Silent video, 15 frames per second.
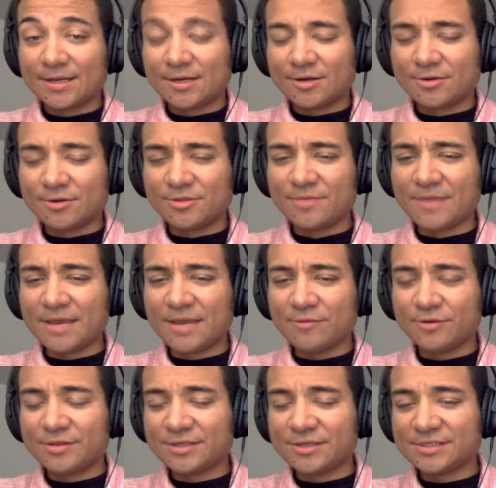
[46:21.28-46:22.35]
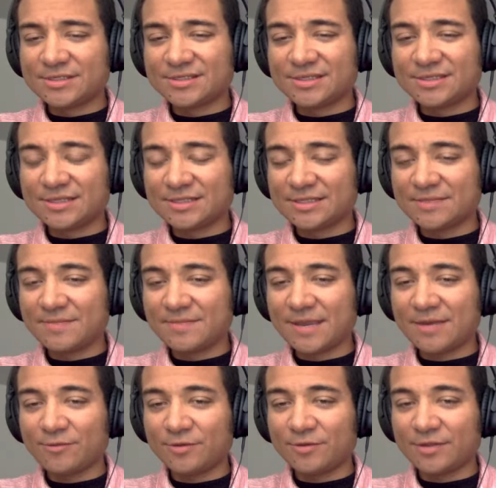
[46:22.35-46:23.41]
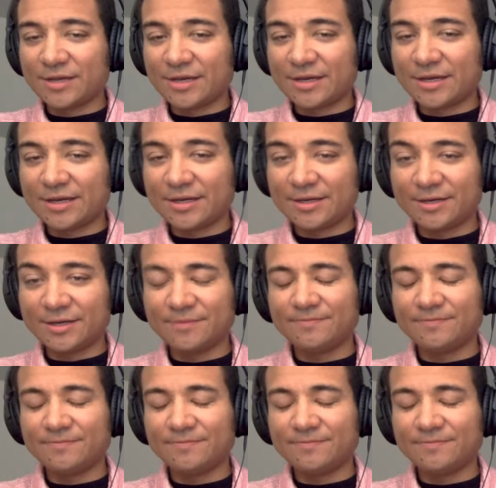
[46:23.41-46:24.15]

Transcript: the main one. This is the main one that I